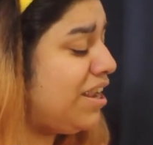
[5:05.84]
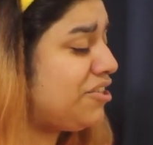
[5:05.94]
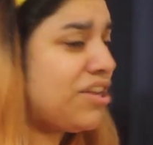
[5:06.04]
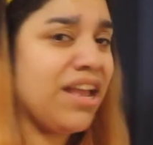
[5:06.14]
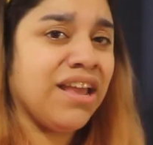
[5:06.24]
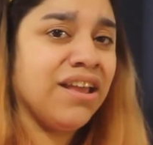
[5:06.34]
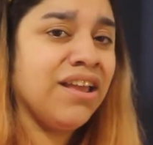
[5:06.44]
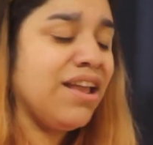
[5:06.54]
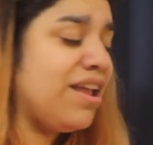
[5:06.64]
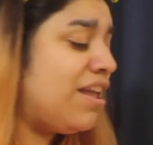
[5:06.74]
shit.
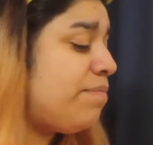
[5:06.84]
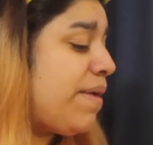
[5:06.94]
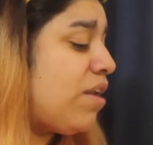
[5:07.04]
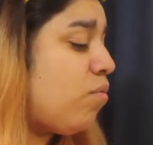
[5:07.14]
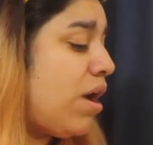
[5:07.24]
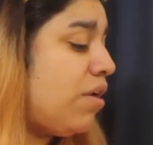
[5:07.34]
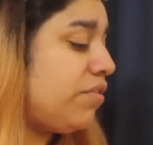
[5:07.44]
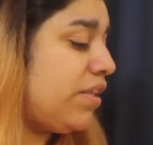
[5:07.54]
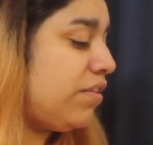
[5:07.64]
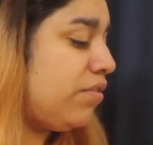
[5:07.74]
It's been a while
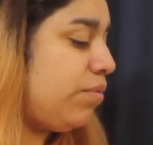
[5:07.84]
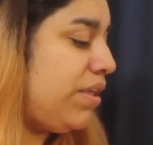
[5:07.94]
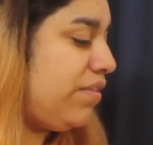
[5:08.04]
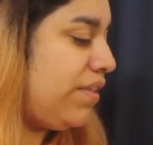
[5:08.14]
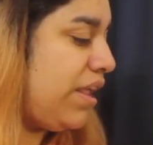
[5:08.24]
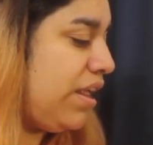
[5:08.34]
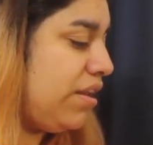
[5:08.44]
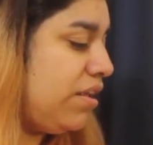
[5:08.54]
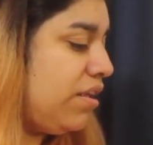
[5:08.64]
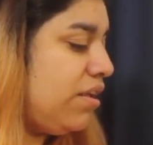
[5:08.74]
since we've
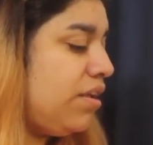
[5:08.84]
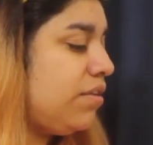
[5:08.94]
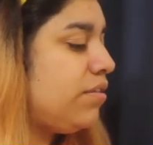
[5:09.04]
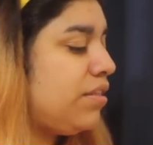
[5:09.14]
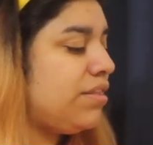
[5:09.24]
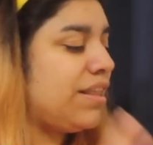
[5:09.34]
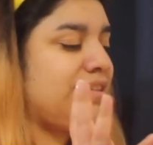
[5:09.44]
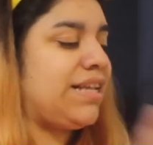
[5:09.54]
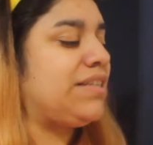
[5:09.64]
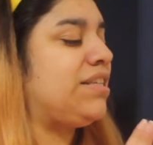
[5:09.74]
seen the
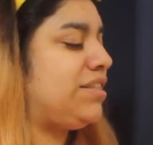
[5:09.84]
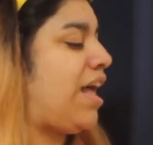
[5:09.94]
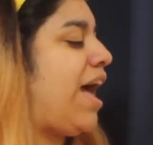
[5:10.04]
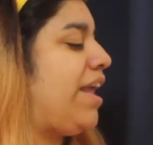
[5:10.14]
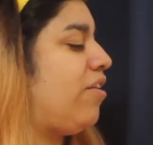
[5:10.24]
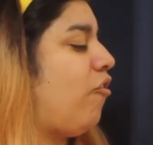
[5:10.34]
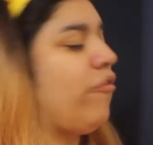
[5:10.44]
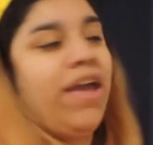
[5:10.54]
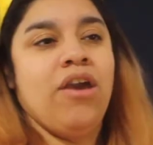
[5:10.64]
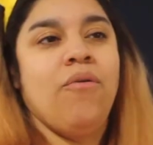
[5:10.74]
sexy side of
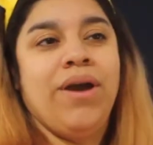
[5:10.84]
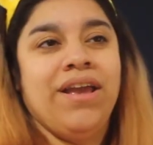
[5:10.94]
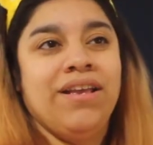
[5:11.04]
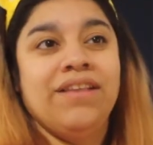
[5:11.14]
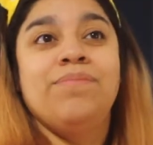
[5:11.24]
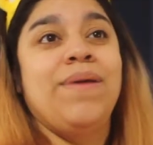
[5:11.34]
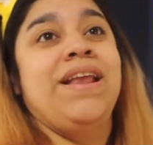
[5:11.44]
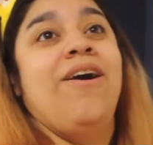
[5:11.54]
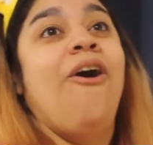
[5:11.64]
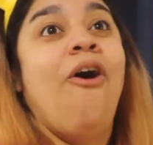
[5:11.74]
AOA. It's
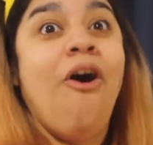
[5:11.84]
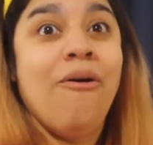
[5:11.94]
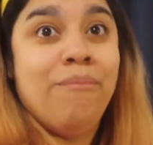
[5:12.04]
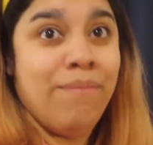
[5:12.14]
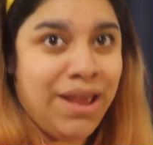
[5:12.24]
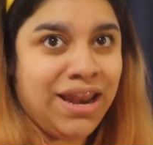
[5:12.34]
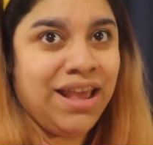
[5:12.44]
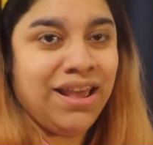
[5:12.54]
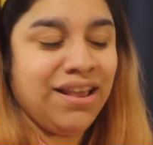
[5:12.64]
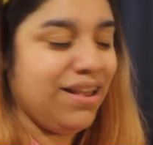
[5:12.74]
been a hot
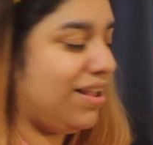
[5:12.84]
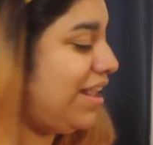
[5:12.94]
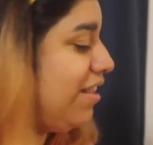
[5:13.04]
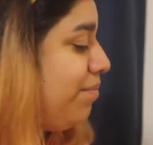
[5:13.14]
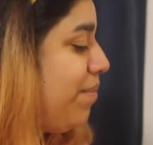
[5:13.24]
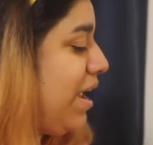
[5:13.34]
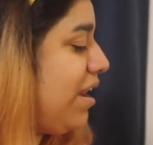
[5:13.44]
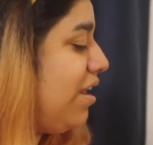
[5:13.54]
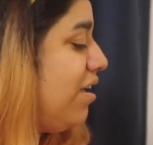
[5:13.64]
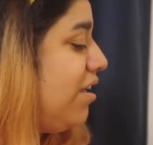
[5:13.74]
minute. It's
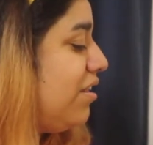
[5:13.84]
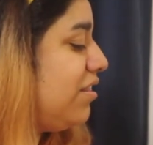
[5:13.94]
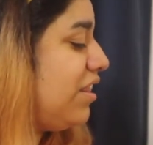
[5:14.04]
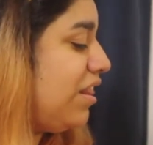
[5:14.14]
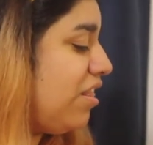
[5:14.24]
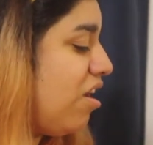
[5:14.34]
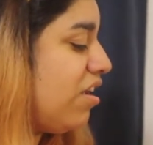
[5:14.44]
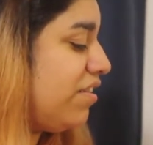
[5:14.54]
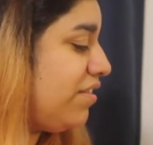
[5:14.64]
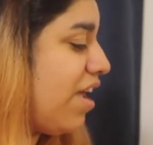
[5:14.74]
been the
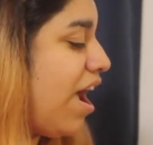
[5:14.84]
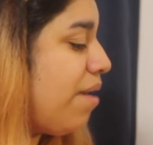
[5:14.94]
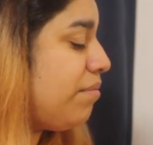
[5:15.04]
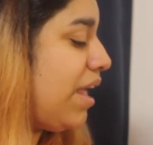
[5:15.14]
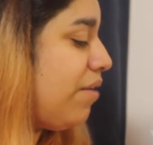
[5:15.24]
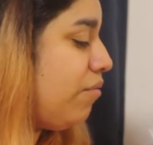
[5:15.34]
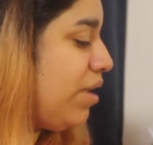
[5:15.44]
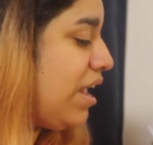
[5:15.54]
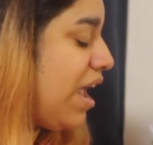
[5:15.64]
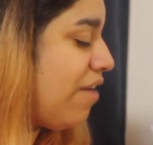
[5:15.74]
longest time that
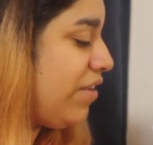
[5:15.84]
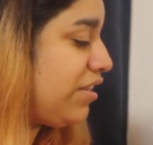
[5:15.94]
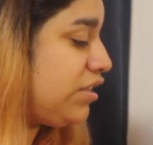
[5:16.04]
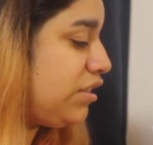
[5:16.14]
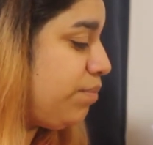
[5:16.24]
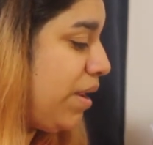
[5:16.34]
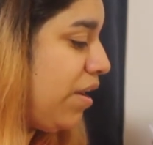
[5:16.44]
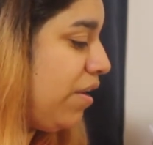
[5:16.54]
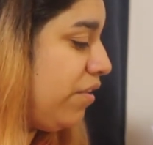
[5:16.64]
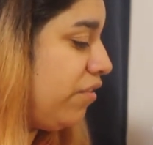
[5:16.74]
we have
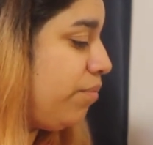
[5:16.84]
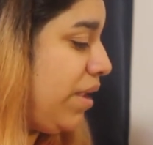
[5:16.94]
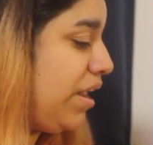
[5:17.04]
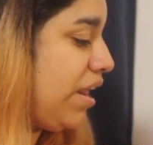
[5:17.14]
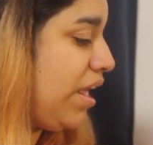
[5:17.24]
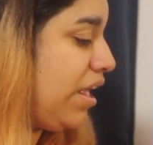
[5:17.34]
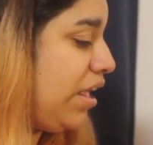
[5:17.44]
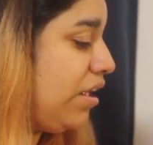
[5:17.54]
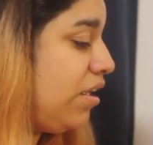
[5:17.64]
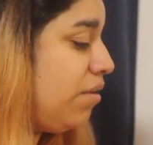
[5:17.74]
experienced being here,
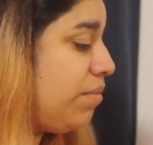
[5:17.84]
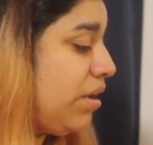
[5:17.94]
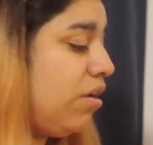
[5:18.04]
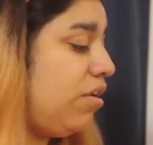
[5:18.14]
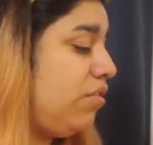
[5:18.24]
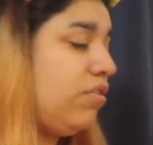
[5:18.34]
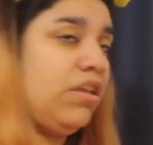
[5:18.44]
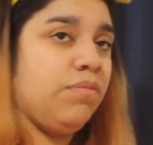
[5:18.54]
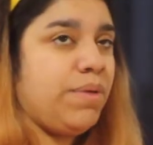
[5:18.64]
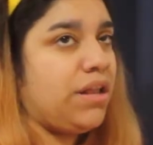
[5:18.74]
because
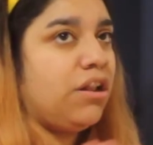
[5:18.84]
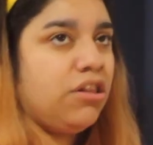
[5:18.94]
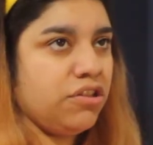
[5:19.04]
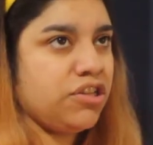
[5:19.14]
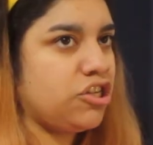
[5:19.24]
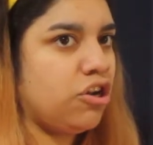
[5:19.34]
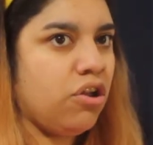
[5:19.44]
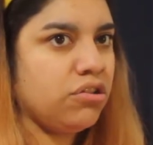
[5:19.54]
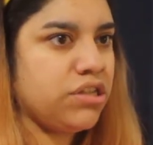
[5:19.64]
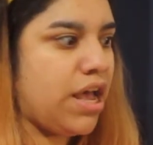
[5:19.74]
it's been such a
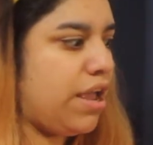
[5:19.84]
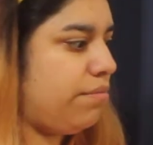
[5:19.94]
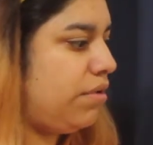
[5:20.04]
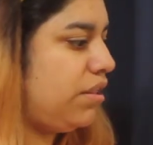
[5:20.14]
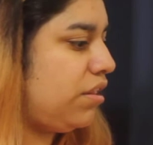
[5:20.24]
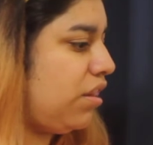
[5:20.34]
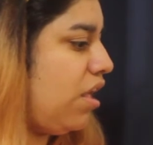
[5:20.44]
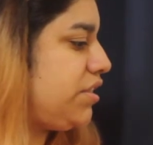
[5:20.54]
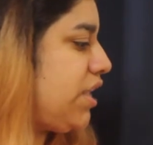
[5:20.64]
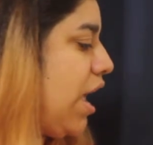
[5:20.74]
long time, the
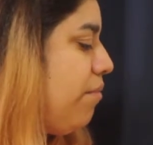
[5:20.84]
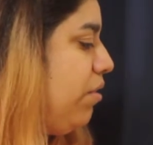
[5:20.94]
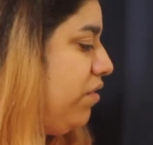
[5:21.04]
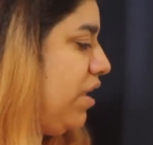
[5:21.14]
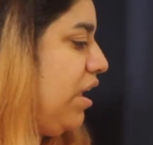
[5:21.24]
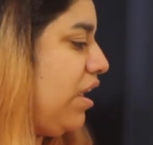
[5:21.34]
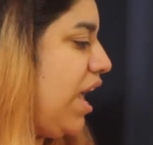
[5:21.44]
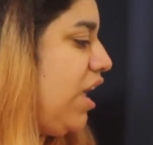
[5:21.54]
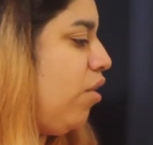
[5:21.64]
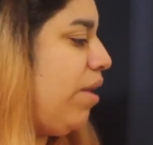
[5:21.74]
last time we've seen
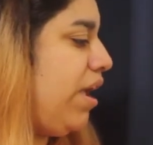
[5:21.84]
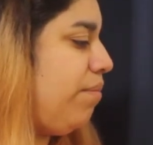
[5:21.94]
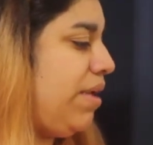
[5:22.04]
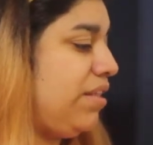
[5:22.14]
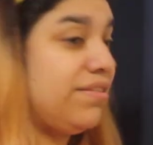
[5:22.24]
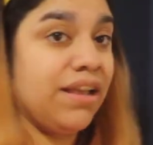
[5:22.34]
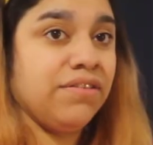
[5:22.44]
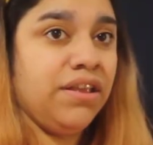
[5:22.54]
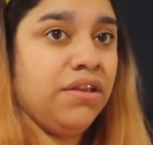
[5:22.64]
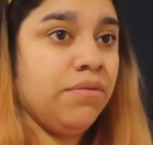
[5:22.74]
AOA being
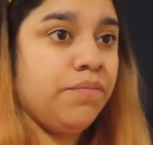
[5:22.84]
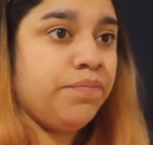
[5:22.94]
sexy.